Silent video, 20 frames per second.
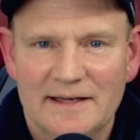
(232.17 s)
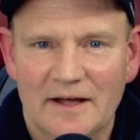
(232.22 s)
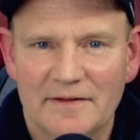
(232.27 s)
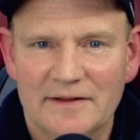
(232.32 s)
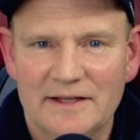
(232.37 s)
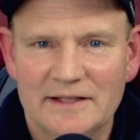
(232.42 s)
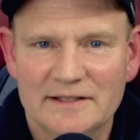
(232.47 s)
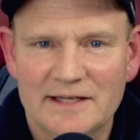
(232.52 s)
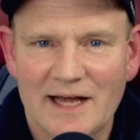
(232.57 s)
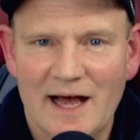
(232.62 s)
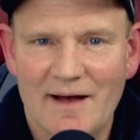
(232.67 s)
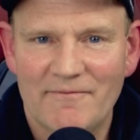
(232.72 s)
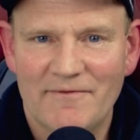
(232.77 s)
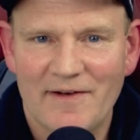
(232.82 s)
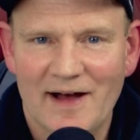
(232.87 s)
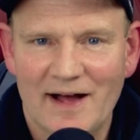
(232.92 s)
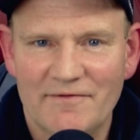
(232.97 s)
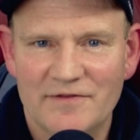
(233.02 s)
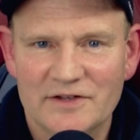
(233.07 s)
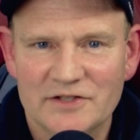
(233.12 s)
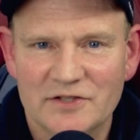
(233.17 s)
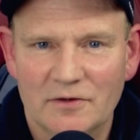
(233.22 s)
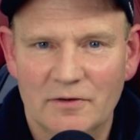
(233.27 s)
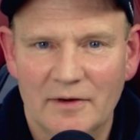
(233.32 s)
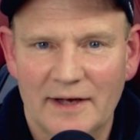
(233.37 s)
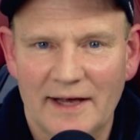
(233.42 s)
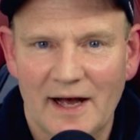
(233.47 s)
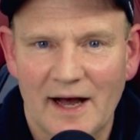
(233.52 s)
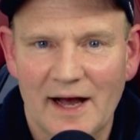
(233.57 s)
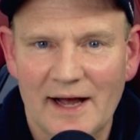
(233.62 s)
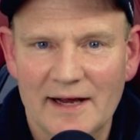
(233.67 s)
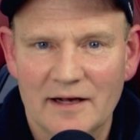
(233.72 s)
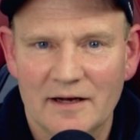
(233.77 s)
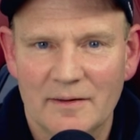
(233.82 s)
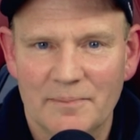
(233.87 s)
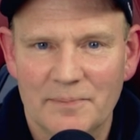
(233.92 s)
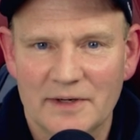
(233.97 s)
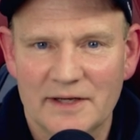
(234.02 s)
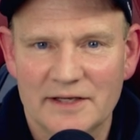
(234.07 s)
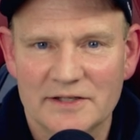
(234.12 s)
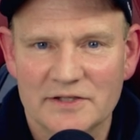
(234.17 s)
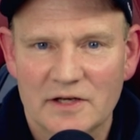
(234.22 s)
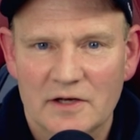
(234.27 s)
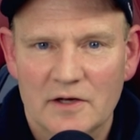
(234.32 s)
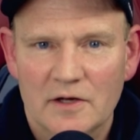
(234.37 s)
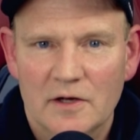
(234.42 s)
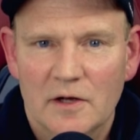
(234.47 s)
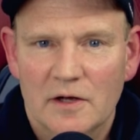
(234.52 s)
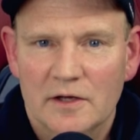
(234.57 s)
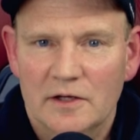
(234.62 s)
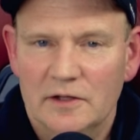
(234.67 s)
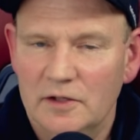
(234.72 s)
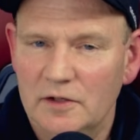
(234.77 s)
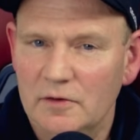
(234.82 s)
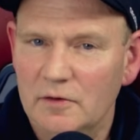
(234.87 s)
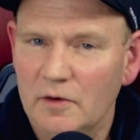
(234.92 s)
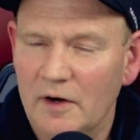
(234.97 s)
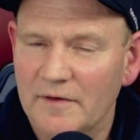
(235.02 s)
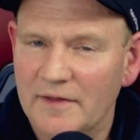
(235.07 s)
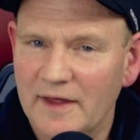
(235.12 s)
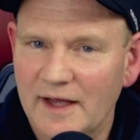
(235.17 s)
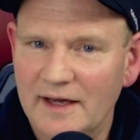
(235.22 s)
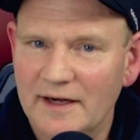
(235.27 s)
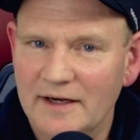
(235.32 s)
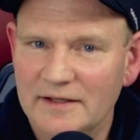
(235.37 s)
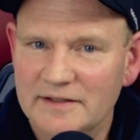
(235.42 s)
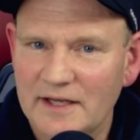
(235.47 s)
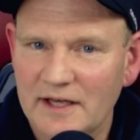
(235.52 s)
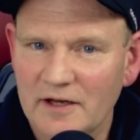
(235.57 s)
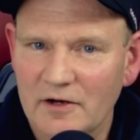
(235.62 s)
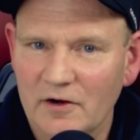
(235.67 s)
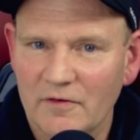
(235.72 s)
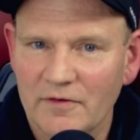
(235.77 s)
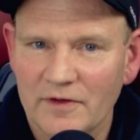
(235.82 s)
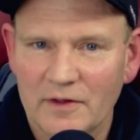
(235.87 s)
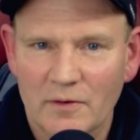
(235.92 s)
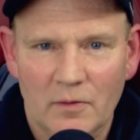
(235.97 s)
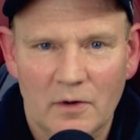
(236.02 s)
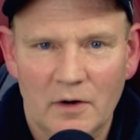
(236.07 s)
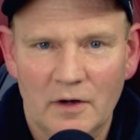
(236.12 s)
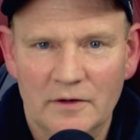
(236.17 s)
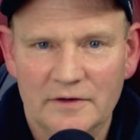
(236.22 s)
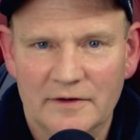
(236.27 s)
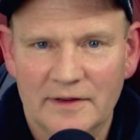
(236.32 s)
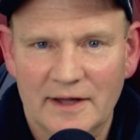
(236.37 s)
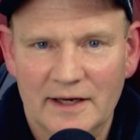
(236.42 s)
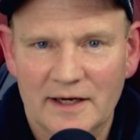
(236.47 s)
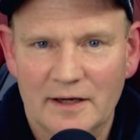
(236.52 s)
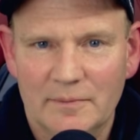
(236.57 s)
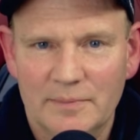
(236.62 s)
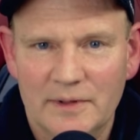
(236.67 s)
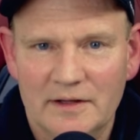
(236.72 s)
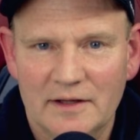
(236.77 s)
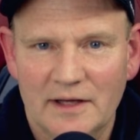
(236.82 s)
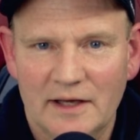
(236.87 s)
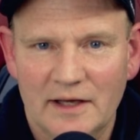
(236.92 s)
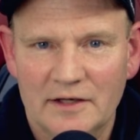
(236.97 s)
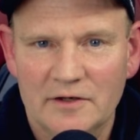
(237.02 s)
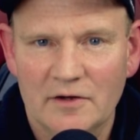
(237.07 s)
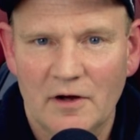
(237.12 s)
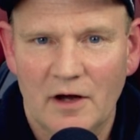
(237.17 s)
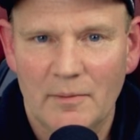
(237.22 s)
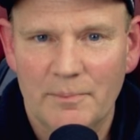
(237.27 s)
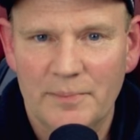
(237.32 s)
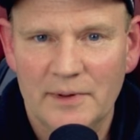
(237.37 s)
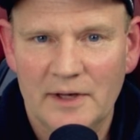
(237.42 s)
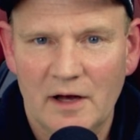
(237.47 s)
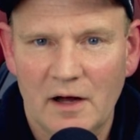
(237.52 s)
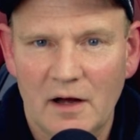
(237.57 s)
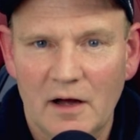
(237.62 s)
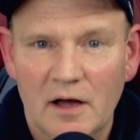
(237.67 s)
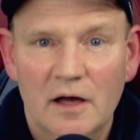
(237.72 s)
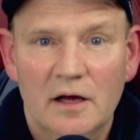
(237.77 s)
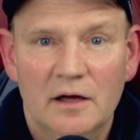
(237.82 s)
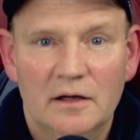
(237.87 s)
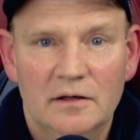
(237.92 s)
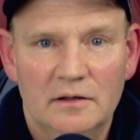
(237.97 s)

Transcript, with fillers: Now, these top five physical AI companies you are they going to take over the world? Are they going to be the end all be all?